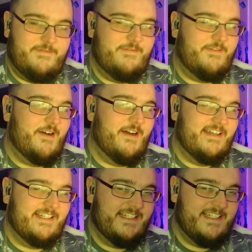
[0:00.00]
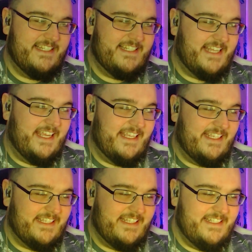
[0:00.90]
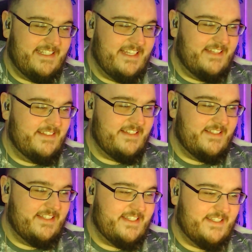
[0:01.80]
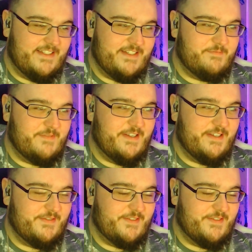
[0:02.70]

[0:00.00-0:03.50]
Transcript: Fuck's sake, he sounds like such a perv